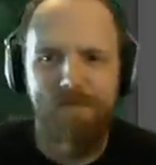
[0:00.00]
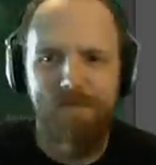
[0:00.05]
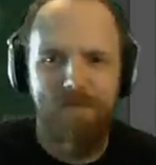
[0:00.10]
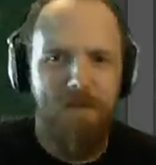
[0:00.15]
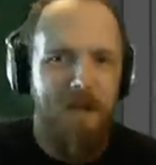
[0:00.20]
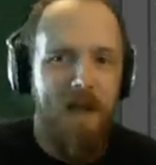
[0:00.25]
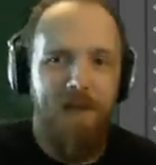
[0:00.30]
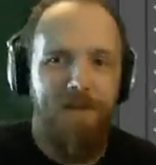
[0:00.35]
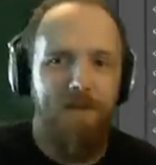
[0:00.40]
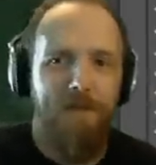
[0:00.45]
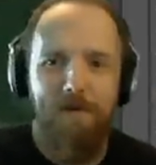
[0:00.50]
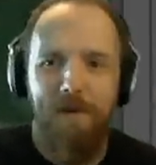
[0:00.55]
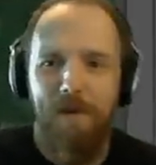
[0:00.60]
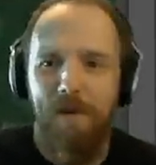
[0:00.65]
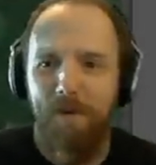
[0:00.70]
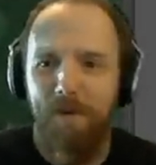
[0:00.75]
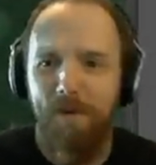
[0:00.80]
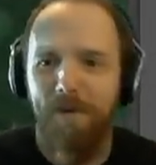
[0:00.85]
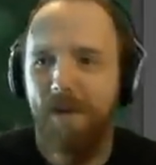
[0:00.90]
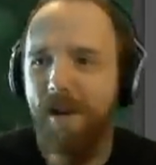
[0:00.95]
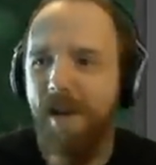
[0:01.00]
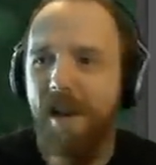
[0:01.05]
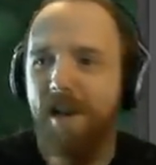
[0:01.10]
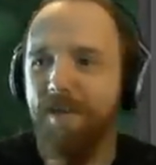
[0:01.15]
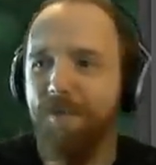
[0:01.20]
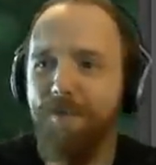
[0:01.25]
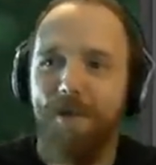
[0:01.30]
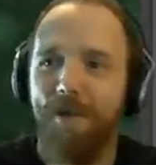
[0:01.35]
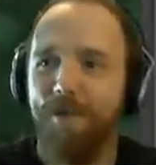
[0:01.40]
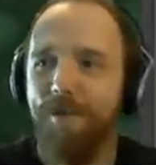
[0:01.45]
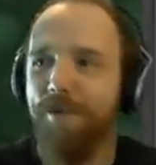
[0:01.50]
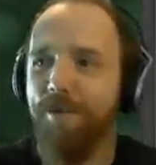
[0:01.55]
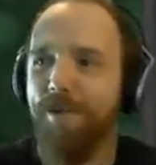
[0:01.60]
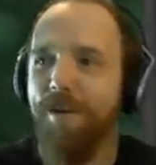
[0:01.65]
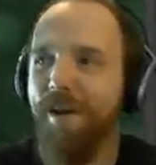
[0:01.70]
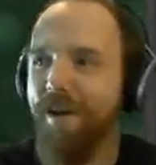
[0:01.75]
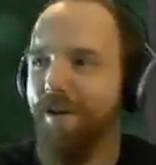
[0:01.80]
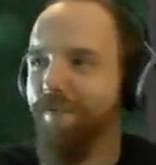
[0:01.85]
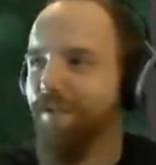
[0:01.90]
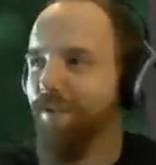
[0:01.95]
I don't know. I have no
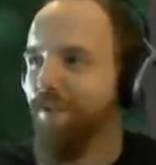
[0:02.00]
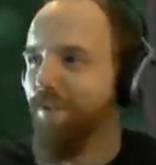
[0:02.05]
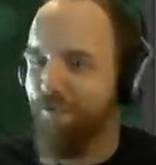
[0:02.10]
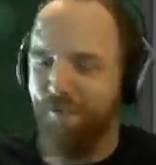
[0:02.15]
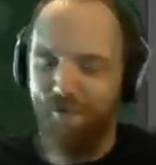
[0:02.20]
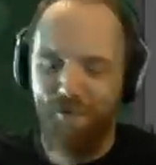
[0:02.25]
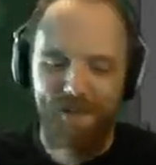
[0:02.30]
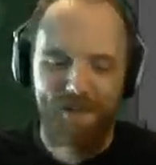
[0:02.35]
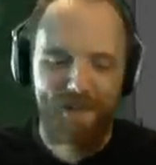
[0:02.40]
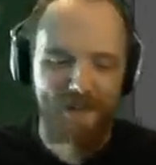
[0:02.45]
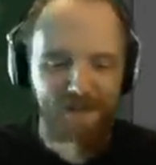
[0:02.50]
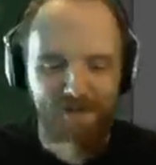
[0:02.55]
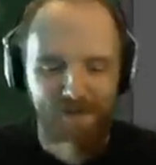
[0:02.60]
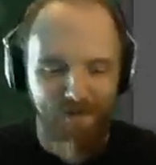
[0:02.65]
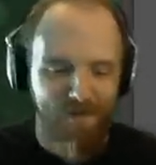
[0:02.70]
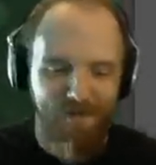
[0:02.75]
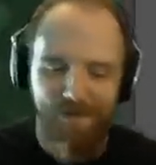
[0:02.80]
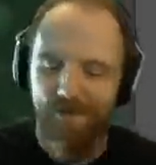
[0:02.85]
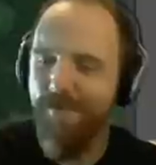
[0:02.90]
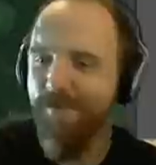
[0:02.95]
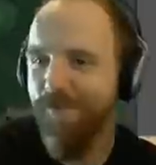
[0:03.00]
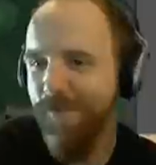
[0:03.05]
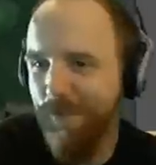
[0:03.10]
I have no affiliation